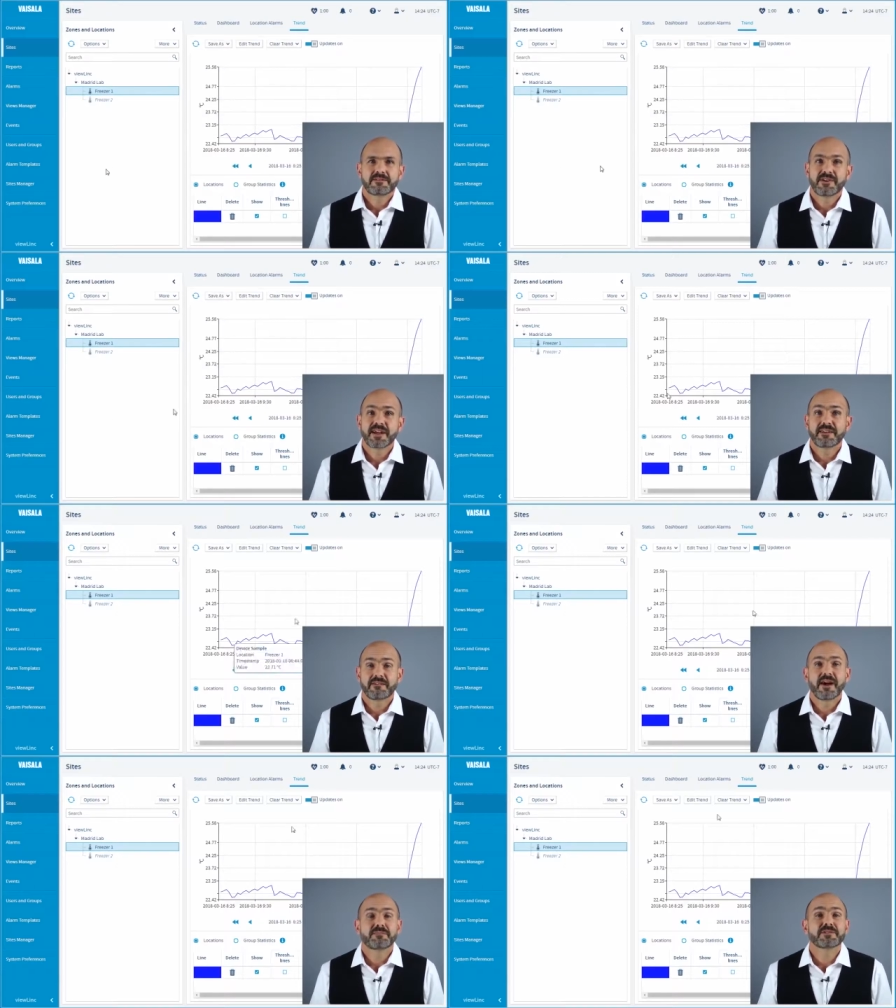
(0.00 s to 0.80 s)
Drag
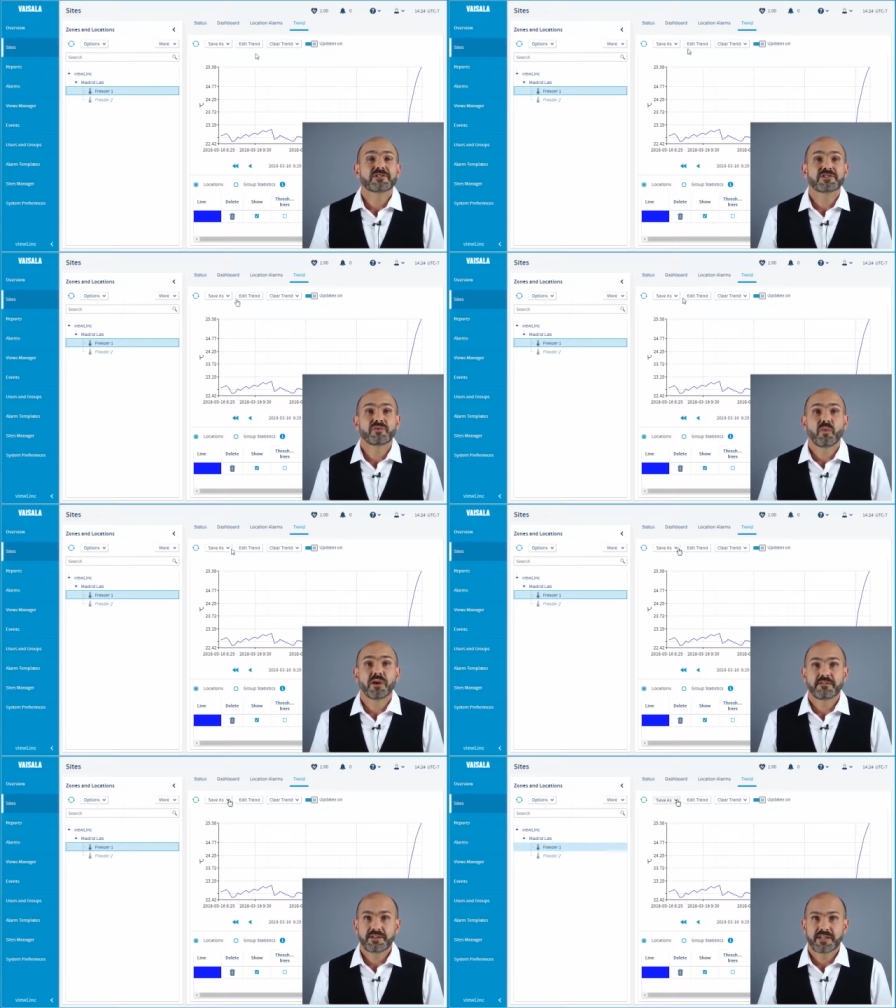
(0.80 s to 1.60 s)
and drop is just
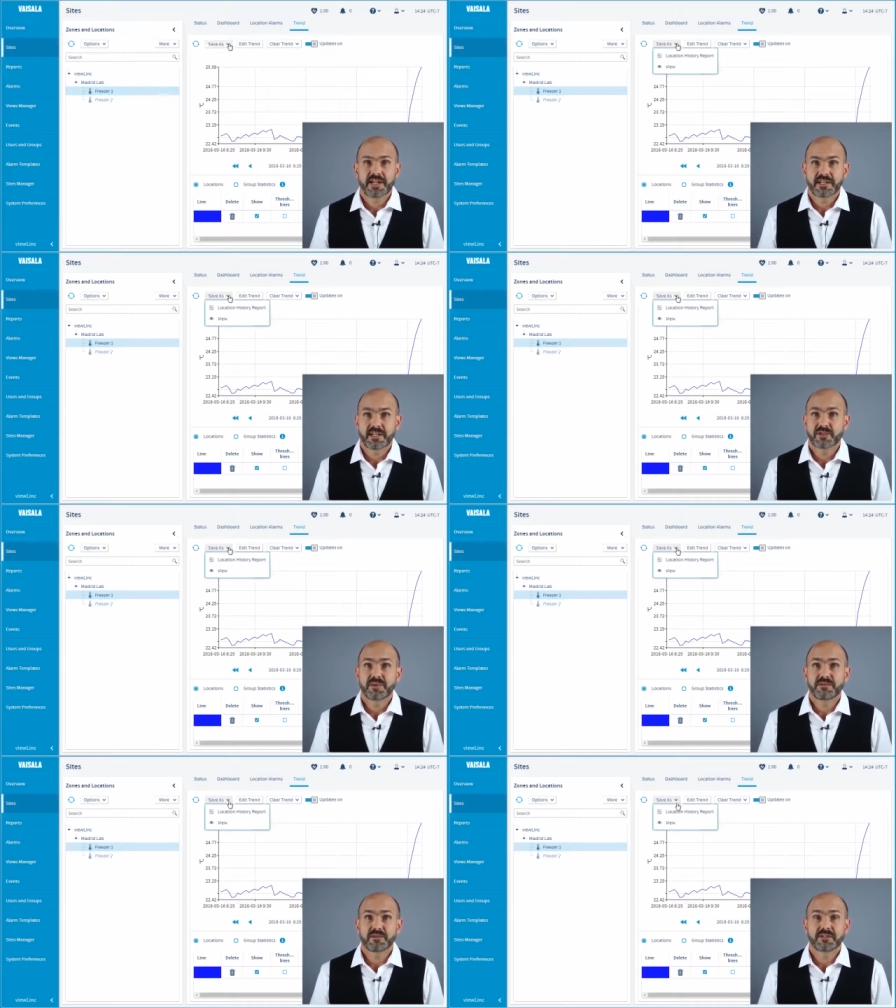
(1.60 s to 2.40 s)
one of the techniques
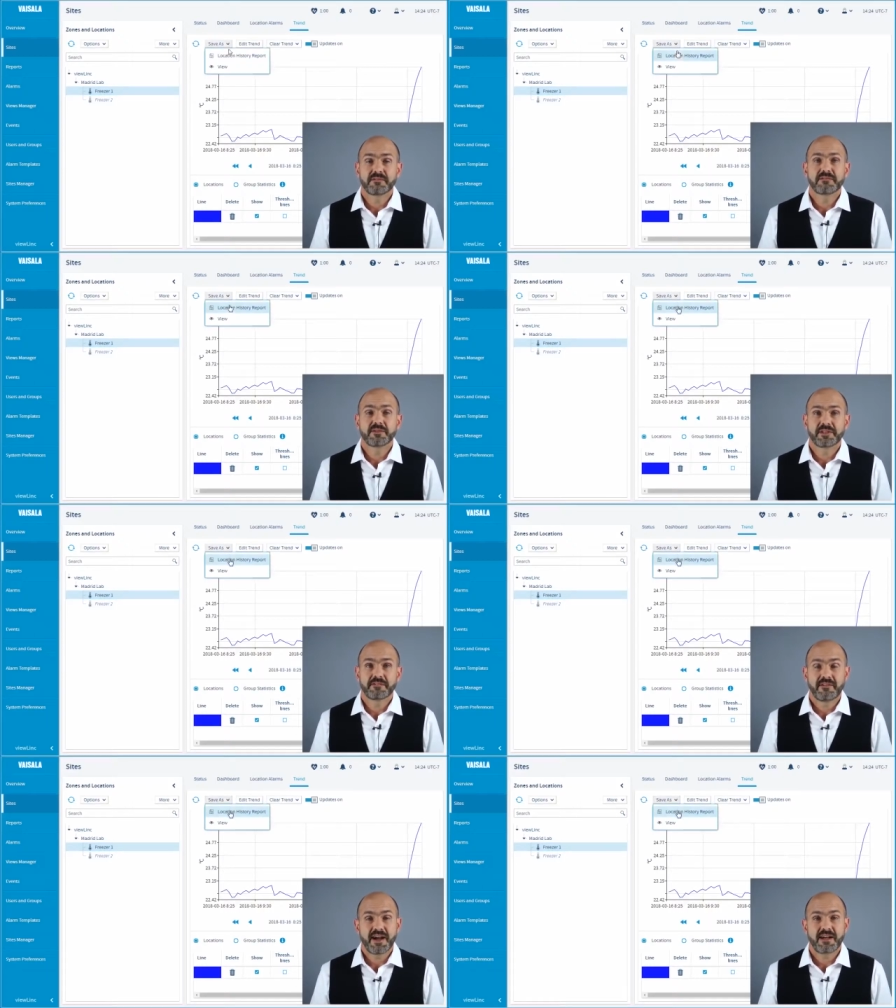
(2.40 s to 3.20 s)
we've used in
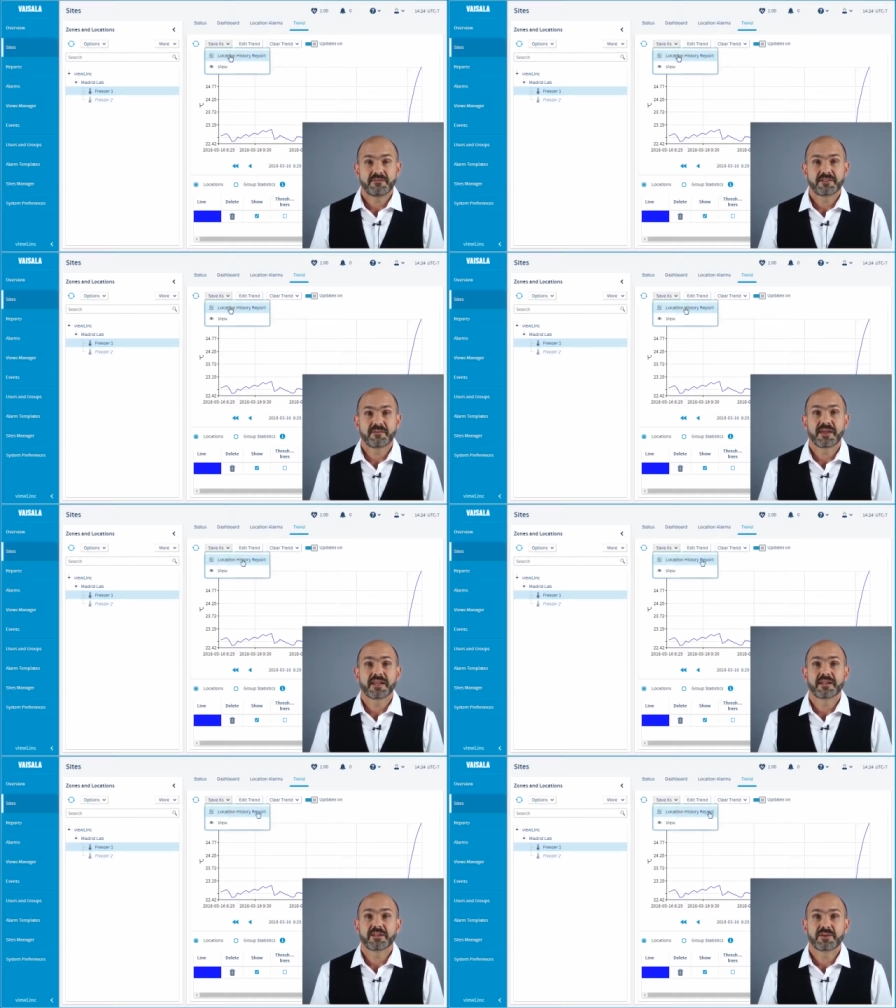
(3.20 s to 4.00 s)
viewLinc 5 to
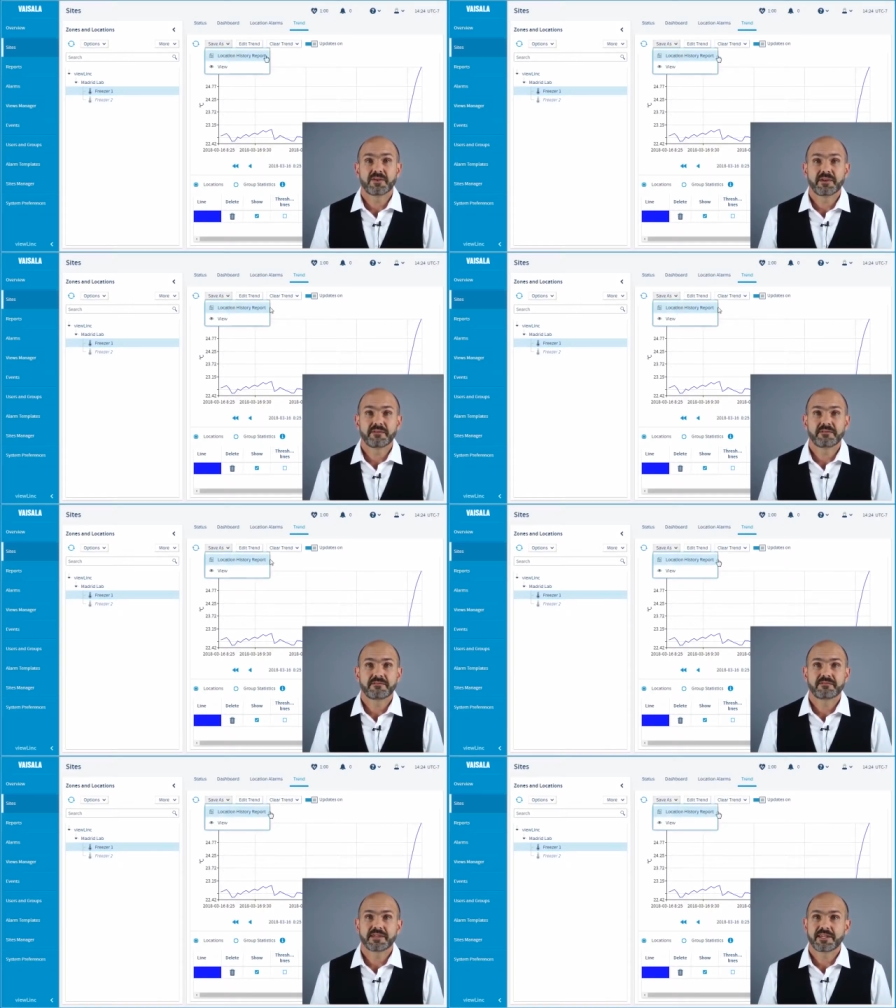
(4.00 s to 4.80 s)
make it intuitive,
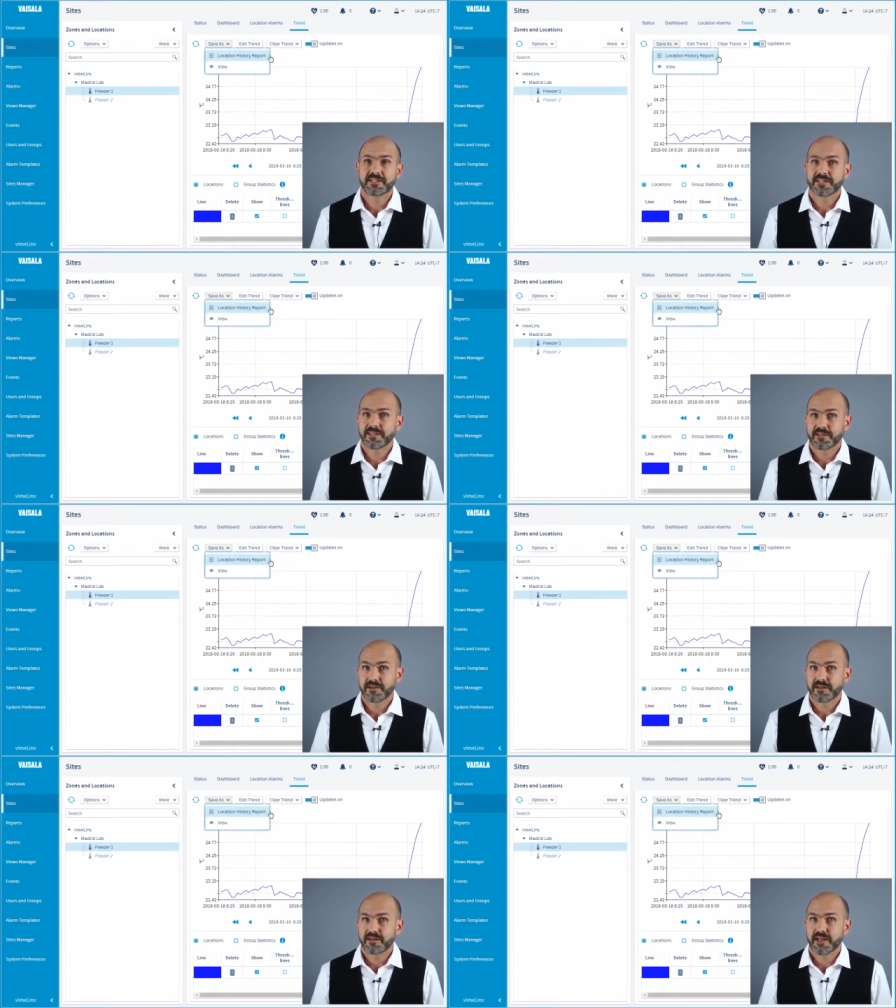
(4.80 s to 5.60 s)
easy to
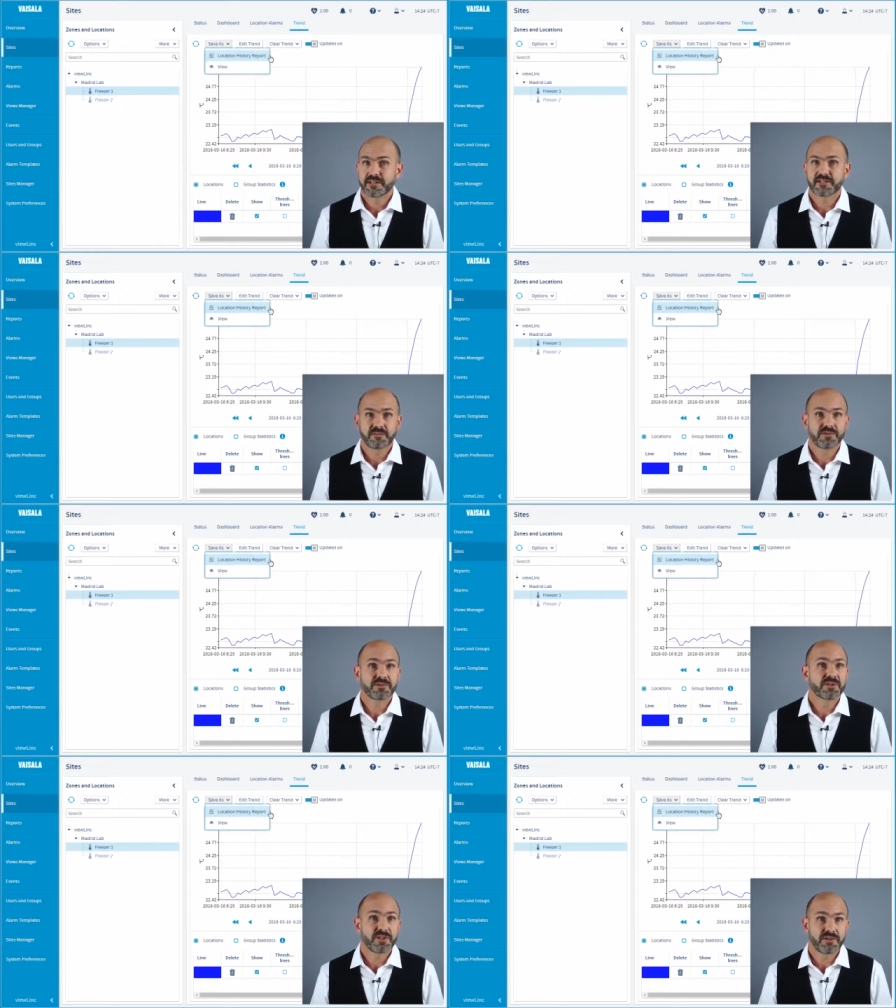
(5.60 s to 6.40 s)
learn, and
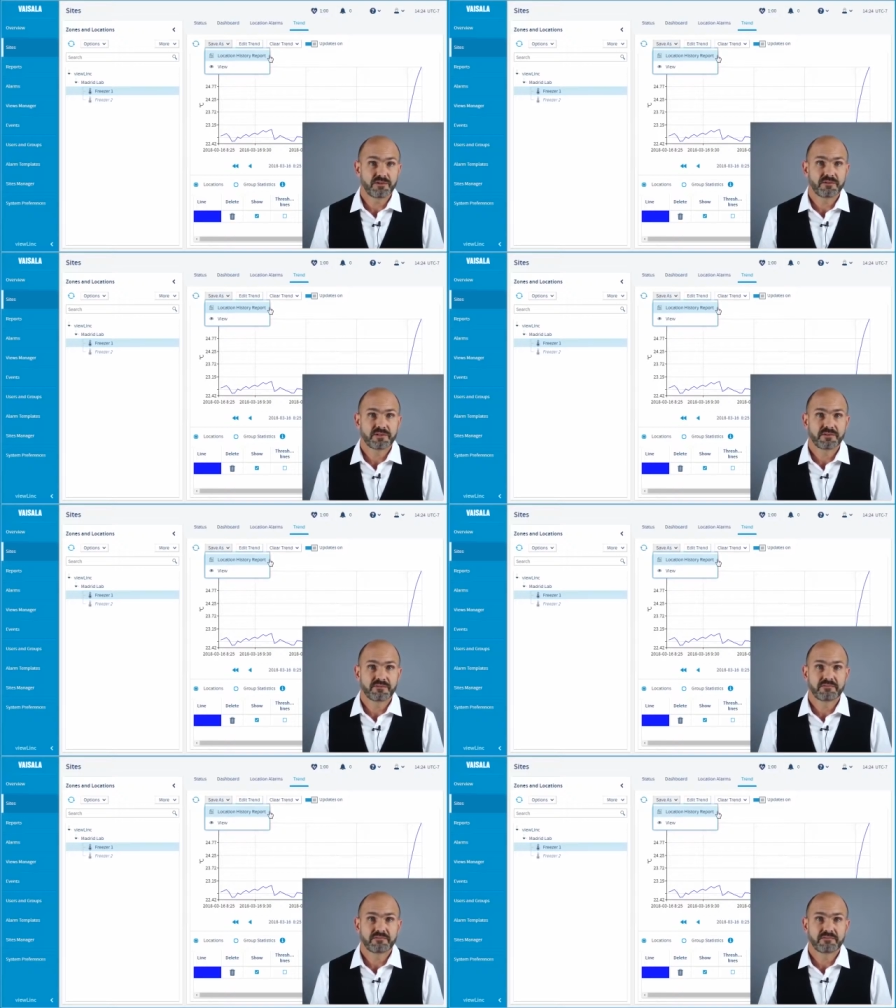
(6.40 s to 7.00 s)
simple to use.